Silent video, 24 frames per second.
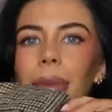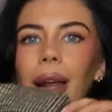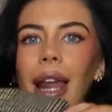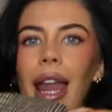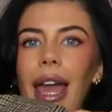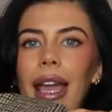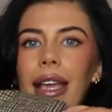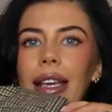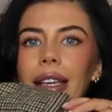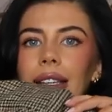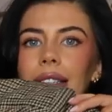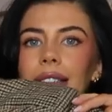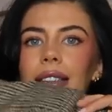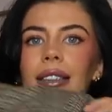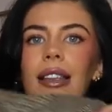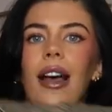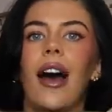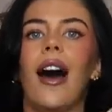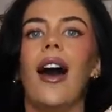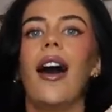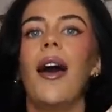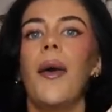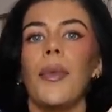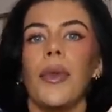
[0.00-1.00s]

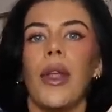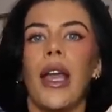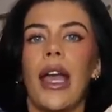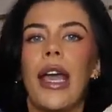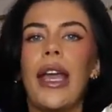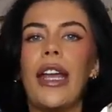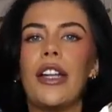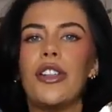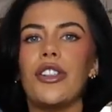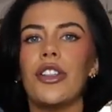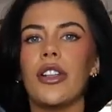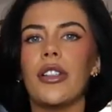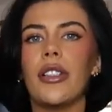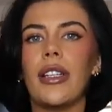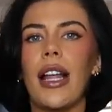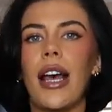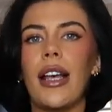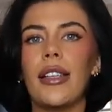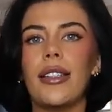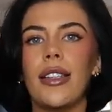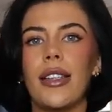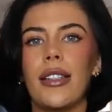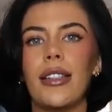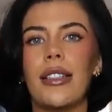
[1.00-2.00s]
blazer. It just
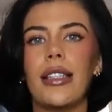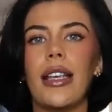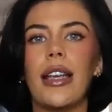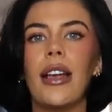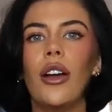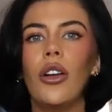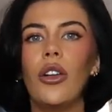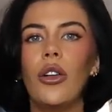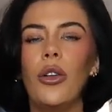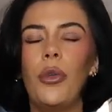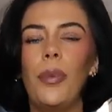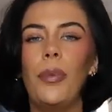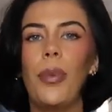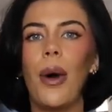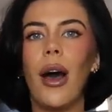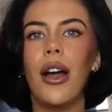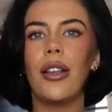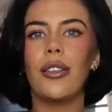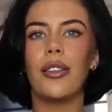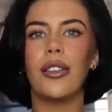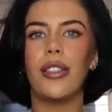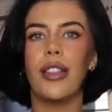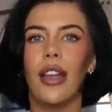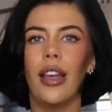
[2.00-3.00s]
has a single
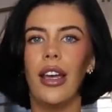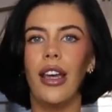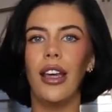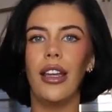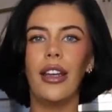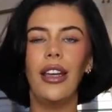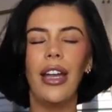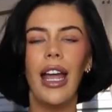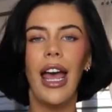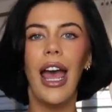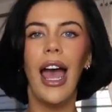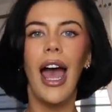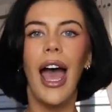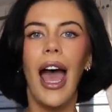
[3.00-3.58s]
button.